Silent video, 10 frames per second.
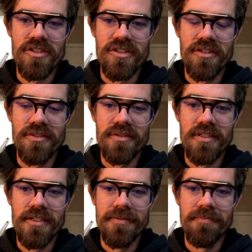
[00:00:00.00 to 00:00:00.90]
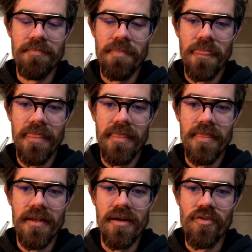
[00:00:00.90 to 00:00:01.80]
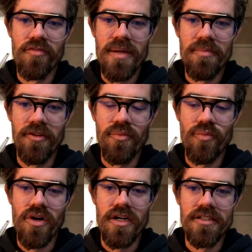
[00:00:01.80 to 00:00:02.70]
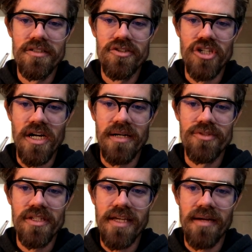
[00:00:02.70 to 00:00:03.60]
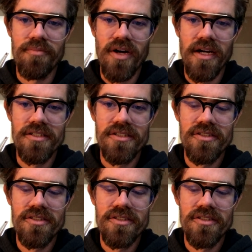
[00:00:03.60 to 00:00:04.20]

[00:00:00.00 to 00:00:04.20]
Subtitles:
So the number of people that want jobs at that price.